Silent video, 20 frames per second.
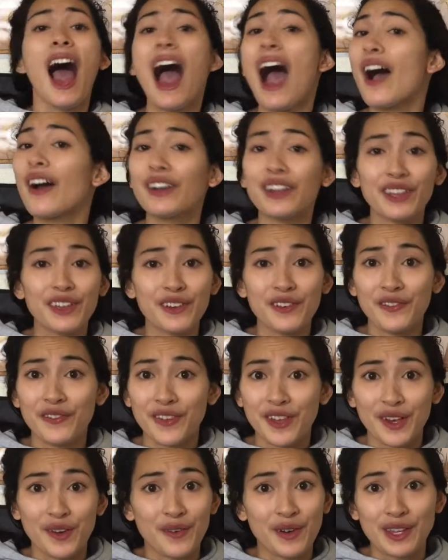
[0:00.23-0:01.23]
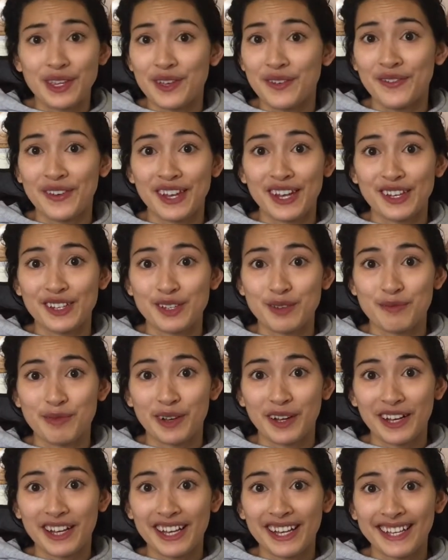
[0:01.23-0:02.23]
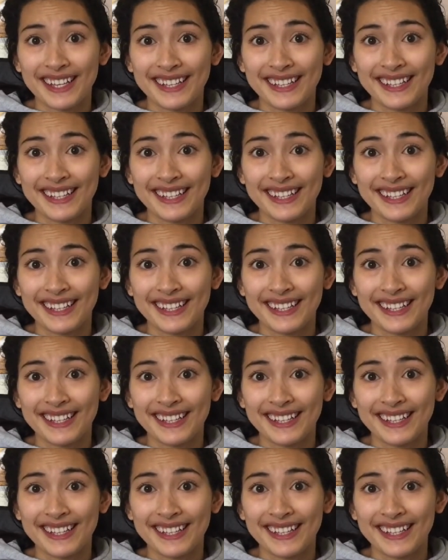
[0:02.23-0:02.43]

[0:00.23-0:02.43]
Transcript: How do you feel when you finish a book?